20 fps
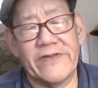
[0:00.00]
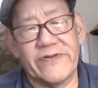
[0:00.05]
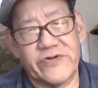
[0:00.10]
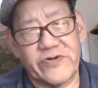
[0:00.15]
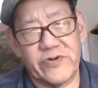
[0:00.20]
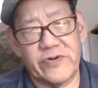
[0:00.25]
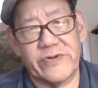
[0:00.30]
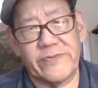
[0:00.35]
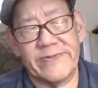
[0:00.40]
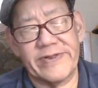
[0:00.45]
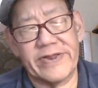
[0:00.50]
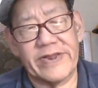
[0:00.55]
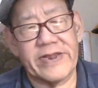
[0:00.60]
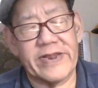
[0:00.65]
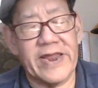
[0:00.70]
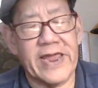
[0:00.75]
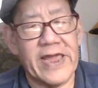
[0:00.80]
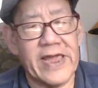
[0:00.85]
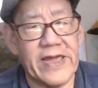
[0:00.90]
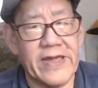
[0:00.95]
shoot him in the
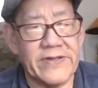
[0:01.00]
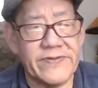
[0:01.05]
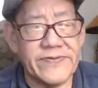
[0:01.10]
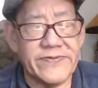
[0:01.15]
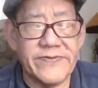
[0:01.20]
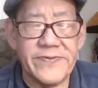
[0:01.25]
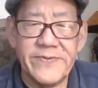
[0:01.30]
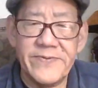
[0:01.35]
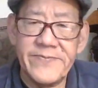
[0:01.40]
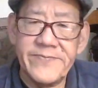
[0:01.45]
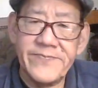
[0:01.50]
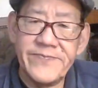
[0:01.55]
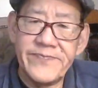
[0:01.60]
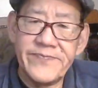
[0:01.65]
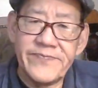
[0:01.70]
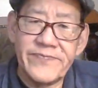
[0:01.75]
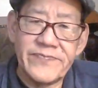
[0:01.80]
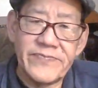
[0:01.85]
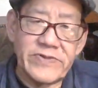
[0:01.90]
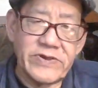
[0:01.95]
nads.
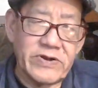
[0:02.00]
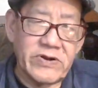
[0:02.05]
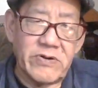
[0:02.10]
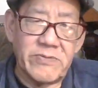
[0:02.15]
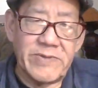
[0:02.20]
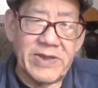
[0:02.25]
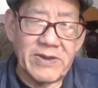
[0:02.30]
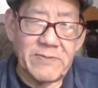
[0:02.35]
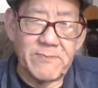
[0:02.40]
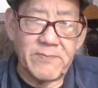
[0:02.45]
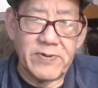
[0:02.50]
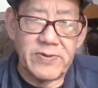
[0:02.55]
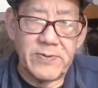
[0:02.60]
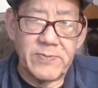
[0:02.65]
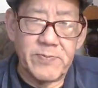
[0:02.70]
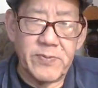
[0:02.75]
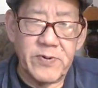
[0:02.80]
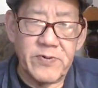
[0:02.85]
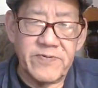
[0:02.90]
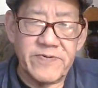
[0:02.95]
They don't make
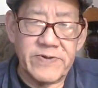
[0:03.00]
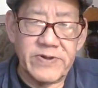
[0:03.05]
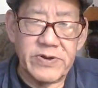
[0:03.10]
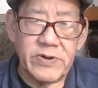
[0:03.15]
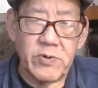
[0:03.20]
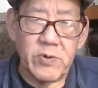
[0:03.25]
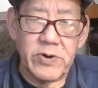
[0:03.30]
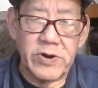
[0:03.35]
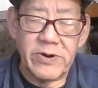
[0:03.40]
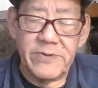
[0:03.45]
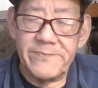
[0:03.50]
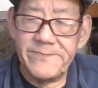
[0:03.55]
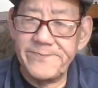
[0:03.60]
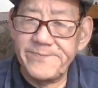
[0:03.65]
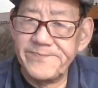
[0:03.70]
bulletproof underwear.